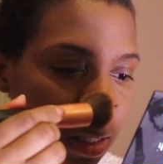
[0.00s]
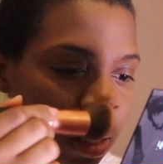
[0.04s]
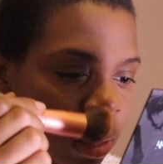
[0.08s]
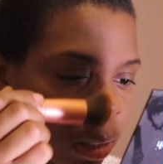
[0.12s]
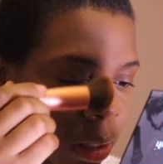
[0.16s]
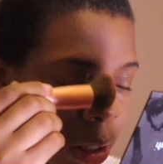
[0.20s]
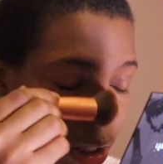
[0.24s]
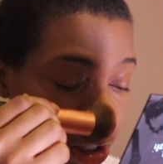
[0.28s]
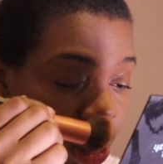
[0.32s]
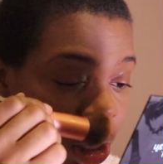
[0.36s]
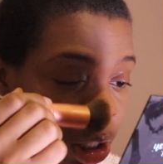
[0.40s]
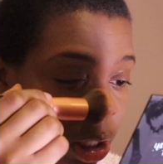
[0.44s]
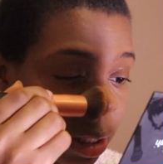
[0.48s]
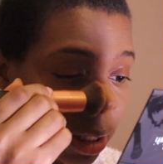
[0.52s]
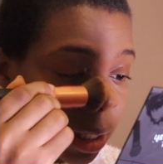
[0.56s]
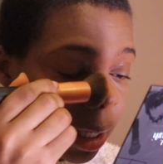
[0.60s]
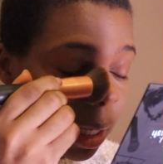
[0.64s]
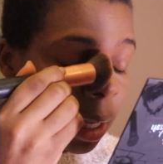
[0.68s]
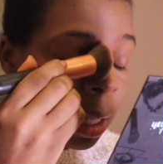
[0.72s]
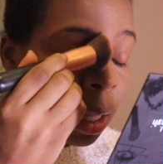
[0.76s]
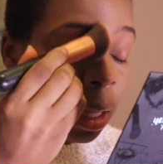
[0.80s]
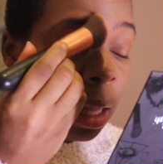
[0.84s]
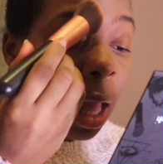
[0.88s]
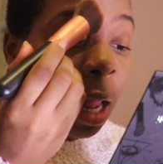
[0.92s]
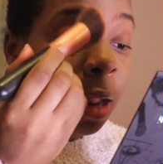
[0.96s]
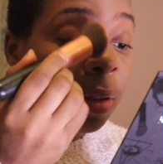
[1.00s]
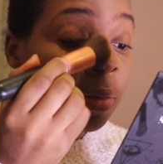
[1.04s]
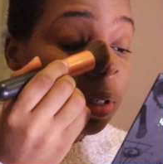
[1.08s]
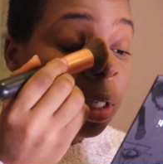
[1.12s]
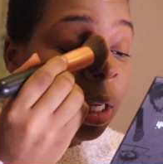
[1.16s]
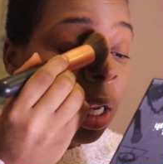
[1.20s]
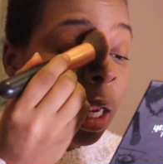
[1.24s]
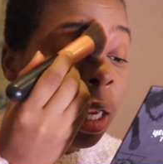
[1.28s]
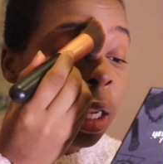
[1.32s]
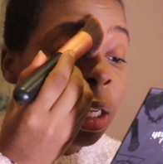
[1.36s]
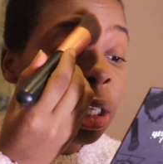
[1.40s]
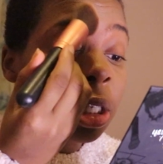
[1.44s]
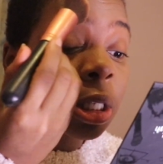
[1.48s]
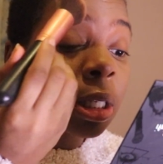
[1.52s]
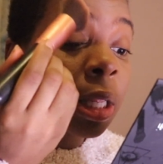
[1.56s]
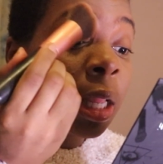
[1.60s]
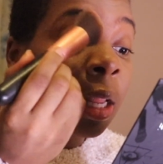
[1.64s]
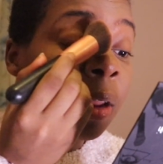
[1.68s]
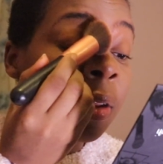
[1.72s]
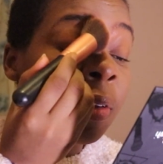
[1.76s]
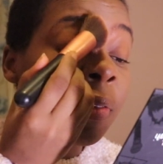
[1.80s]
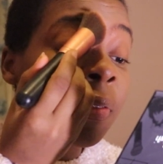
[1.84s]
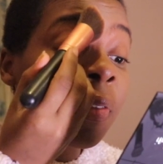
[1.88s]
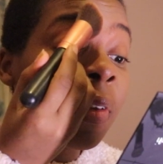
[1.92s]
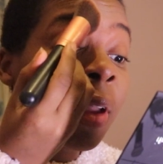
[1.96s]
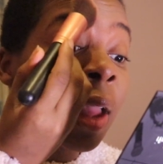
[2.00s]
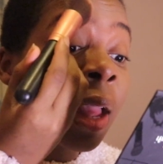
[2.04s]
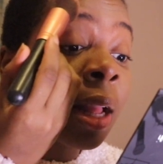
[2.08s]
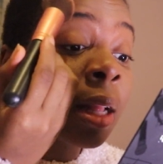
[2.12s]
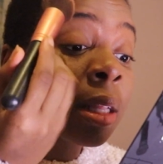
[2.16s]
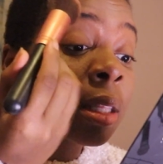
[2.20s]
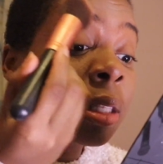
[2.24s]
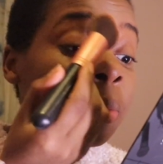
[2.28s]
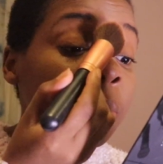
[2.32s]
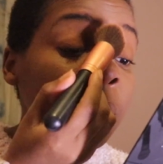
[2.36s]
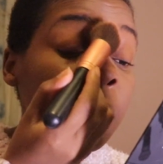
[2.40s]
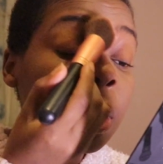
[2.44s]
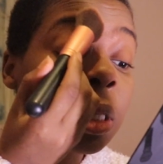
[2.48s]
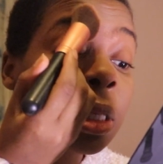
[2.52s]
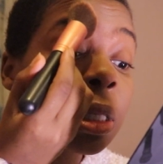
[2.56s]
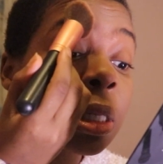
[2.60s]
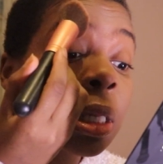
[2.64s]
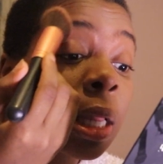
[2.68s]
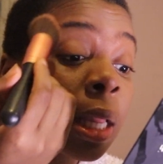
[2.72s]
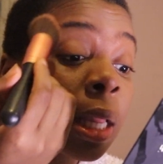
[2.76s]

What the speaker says: So you're seeing a lot of changes and advancements